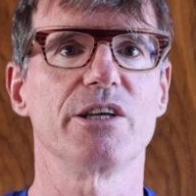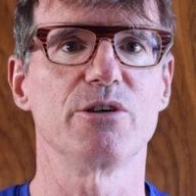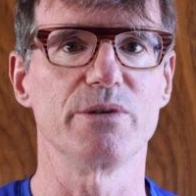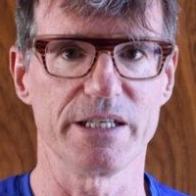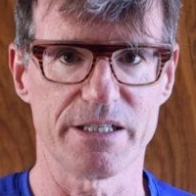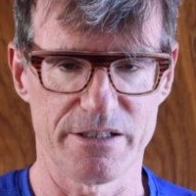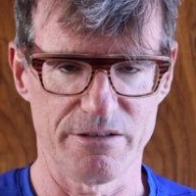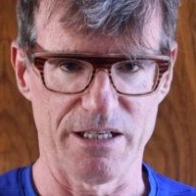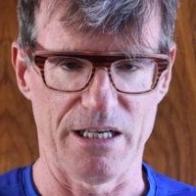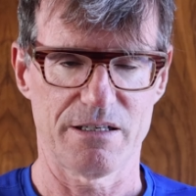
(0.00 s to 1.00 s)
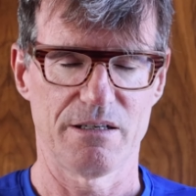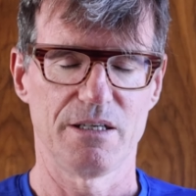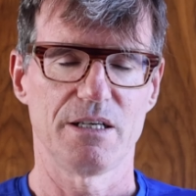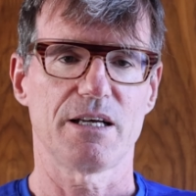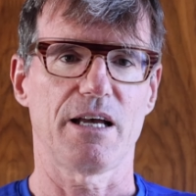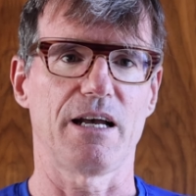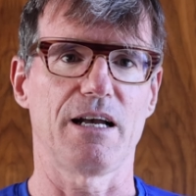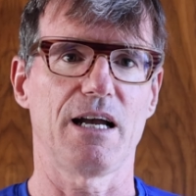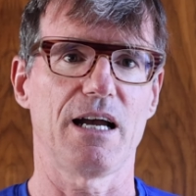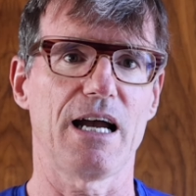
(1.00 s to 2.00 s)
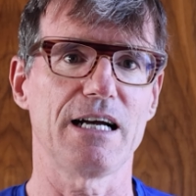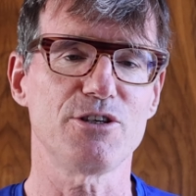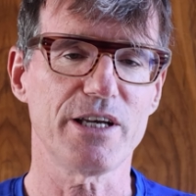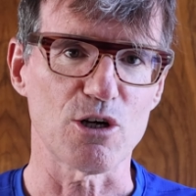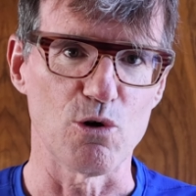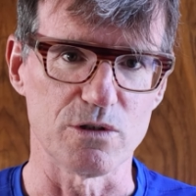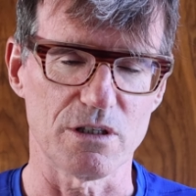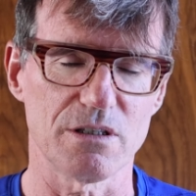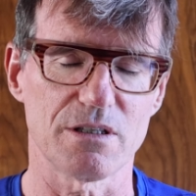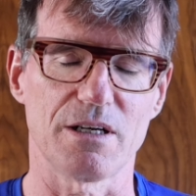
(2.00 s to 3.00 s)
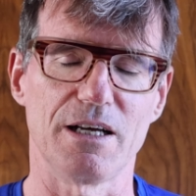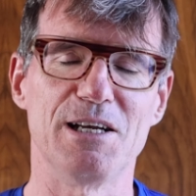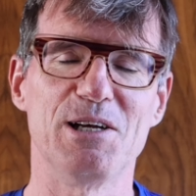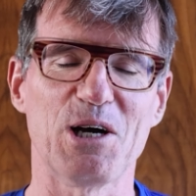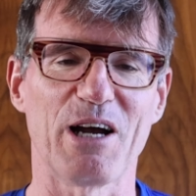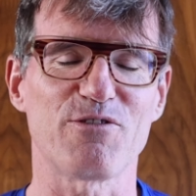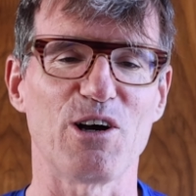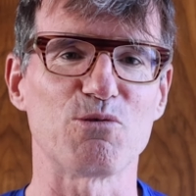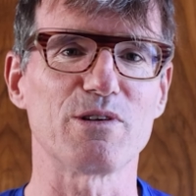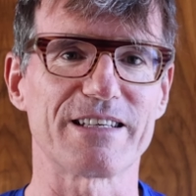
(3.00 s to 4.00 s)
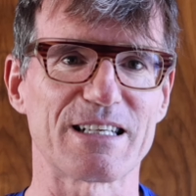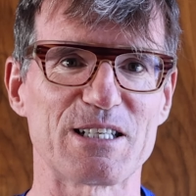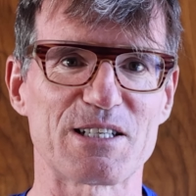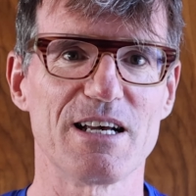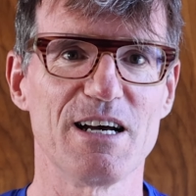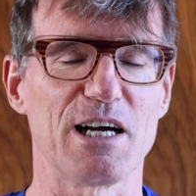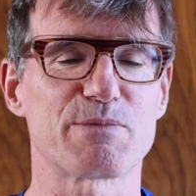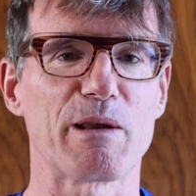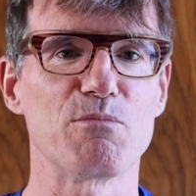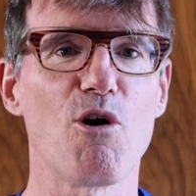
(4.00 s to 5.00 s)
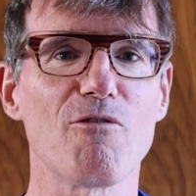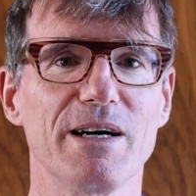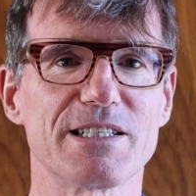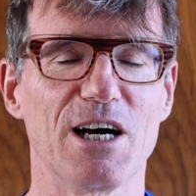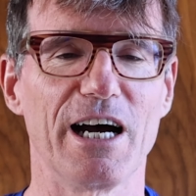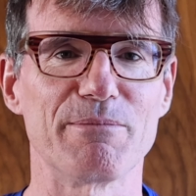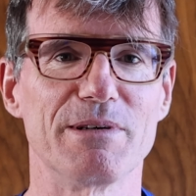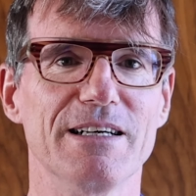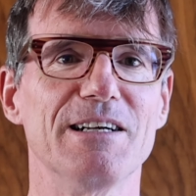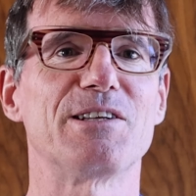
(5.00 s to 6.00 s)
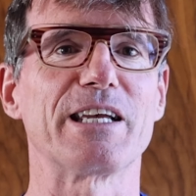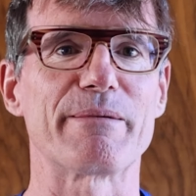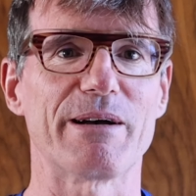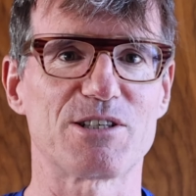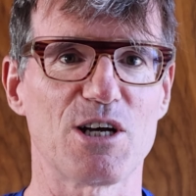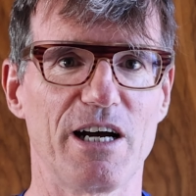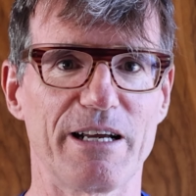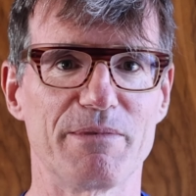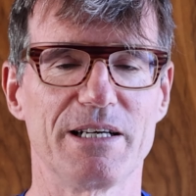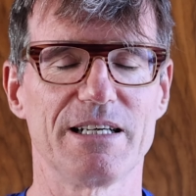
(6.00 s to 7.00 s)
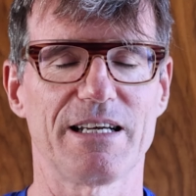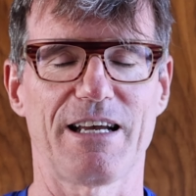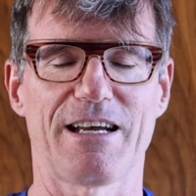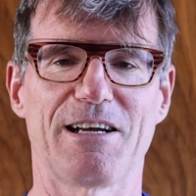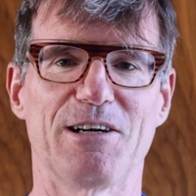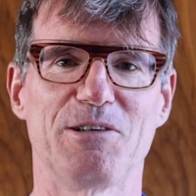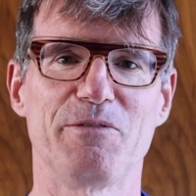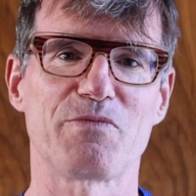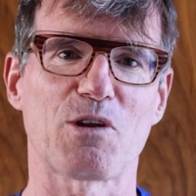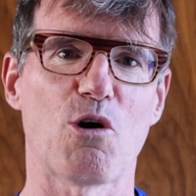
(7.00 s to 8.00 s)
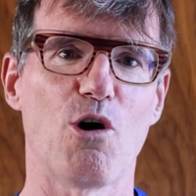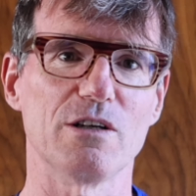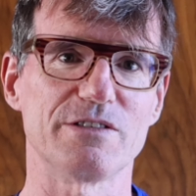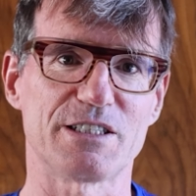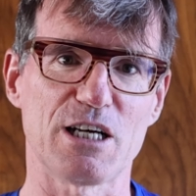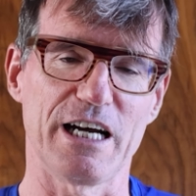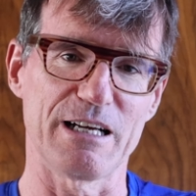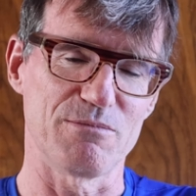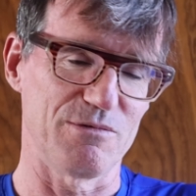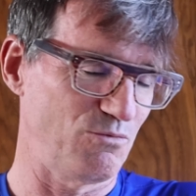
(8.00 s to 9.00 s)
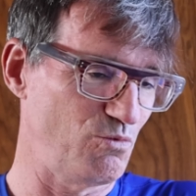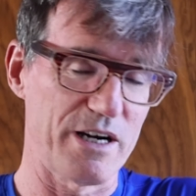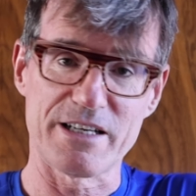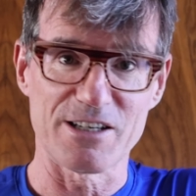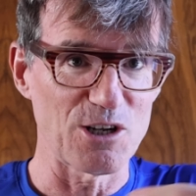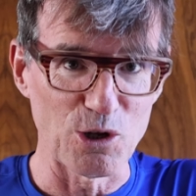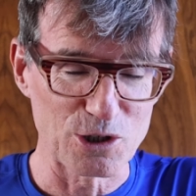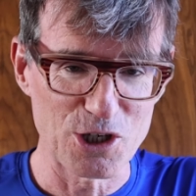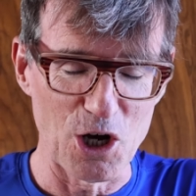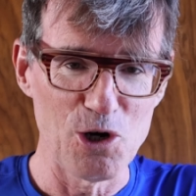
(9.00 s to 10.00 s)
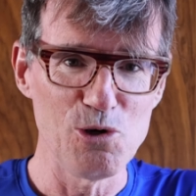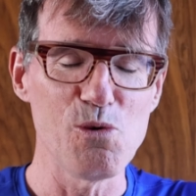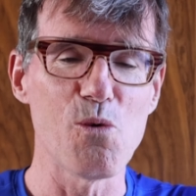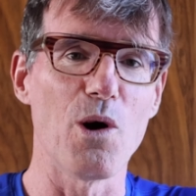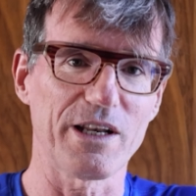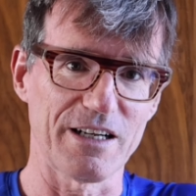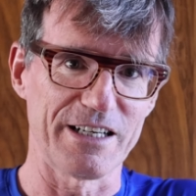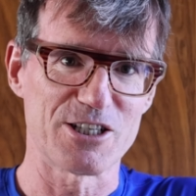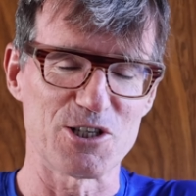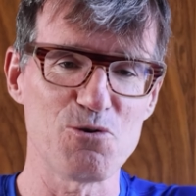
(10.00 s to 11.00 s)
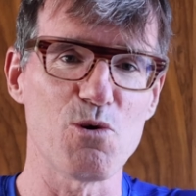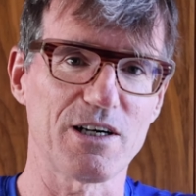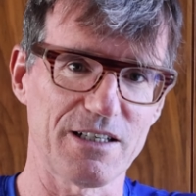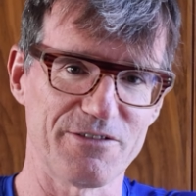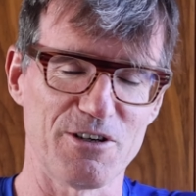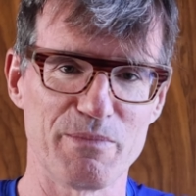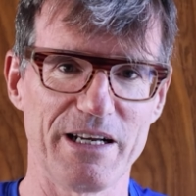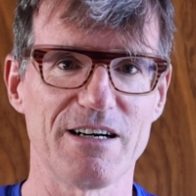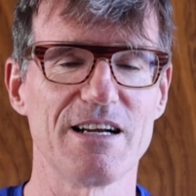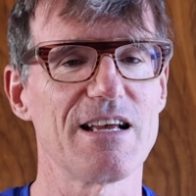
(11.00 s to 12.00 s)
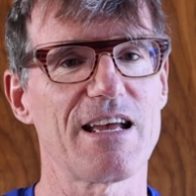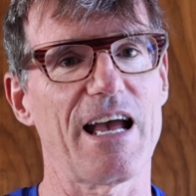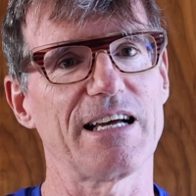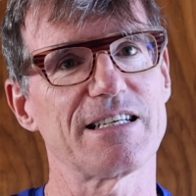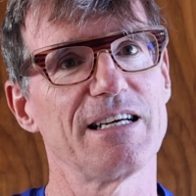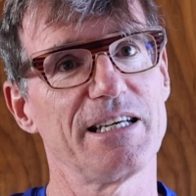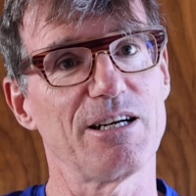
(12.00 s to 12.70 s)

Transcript: You need to do that. As you get older, I find one of the things is I spend more of my time thinking about time. All of the time, where did it all go? What did I do? What could I have done better? And